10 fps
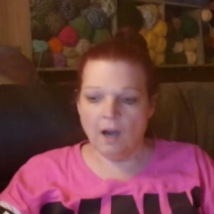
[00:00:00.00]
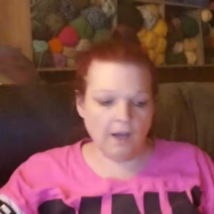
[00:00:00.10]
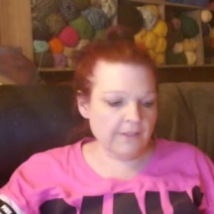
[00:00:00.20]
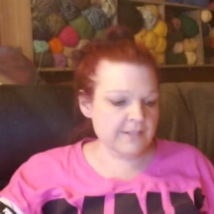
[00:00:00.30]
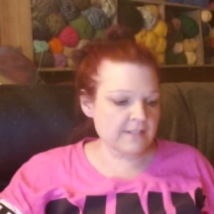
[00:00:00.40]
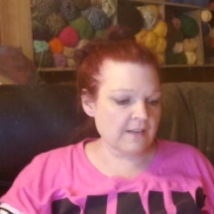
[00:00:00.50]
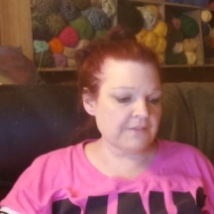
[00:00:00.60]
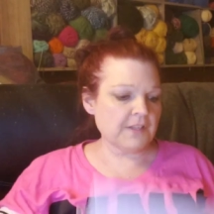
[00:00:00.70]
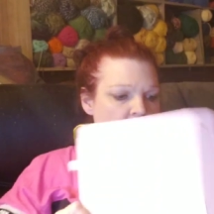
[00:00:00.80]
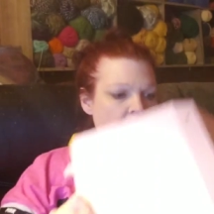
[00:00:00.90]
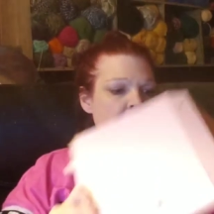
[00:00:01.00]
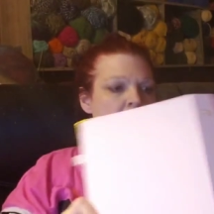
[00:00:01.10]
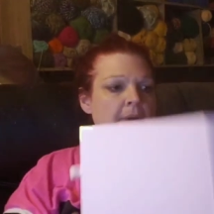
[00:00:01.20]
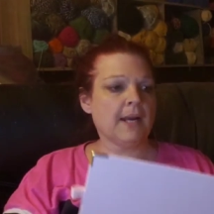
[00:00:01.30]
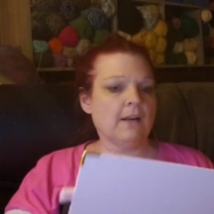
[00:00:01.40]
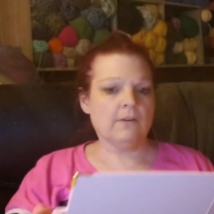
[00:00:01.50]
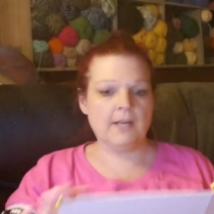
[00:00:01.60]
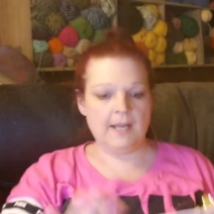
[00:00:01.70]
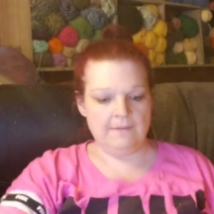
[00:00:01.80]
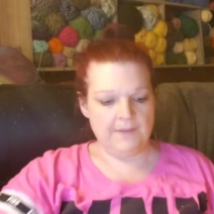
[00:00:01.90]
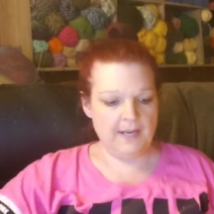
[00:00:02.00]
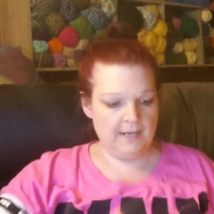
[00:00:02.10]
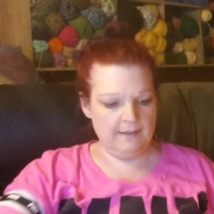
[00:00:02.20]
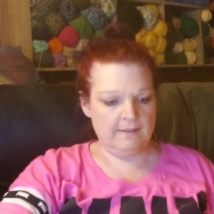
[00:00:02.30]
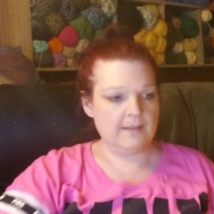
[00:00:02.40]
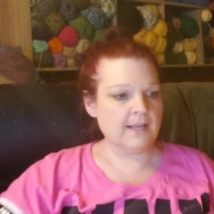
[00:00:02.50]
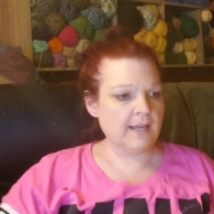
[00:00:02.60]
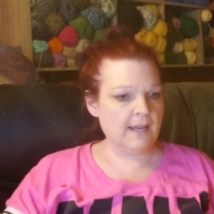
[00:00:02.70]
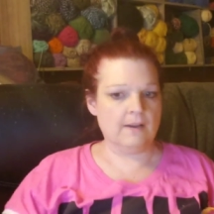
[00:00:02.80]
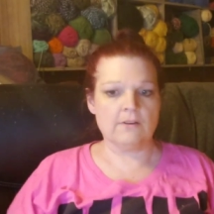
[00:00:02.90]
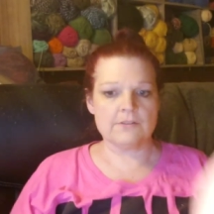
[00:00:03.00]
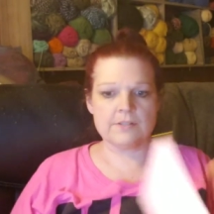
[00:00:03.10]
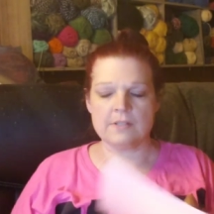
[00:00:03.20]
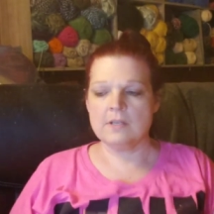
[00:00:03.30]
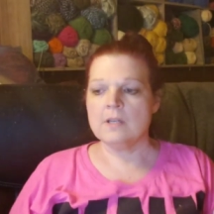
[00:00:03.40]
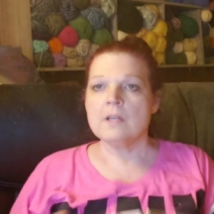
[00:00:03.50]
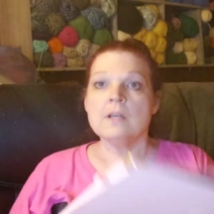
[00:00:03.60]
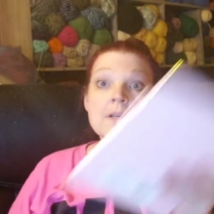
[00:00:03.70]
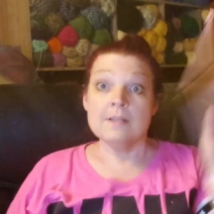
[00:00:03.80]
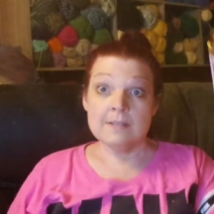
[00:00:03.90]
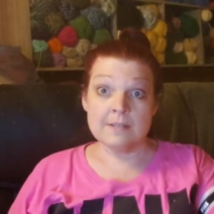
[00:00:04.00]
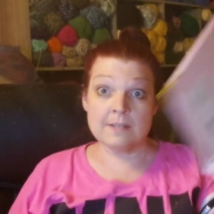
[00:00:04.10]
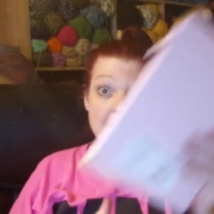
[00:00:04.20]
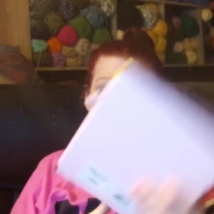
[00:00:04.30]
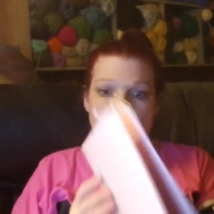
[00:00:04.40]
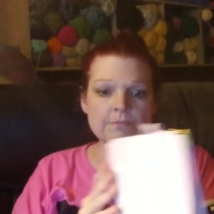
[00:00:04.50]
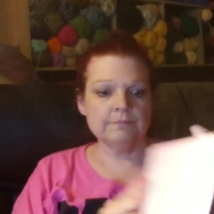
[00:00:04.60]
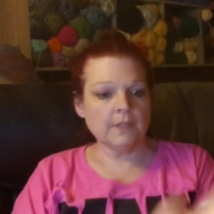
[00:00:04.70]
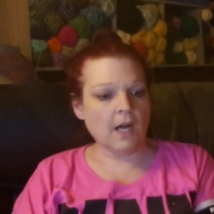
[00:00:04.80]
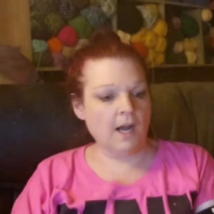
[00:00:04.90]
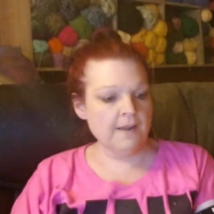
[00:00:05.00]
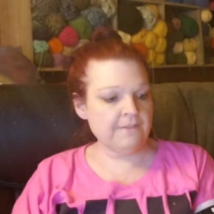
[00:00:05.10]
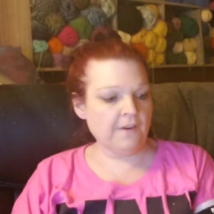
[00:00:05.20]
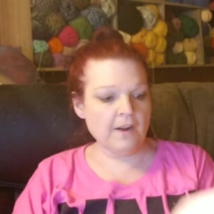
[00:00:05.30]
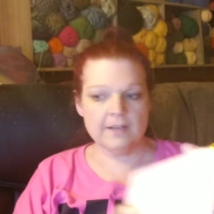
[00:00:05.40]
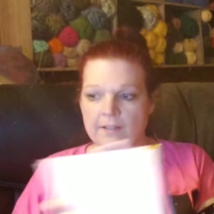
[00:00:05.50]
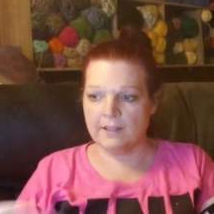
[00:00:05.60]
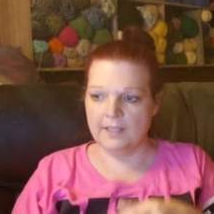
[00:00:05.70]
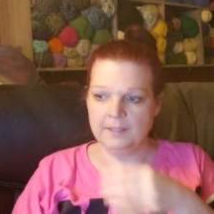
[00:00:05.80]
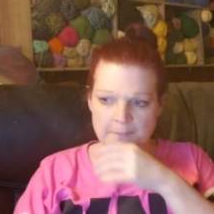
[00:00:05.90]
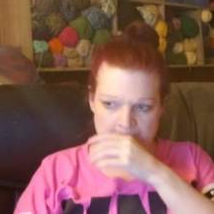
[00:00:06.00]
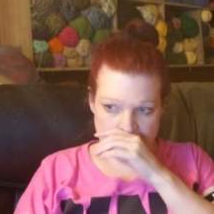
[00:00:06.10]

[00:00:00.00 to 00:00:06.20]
all this stuff to go in, but I don't have anything else. So, I finally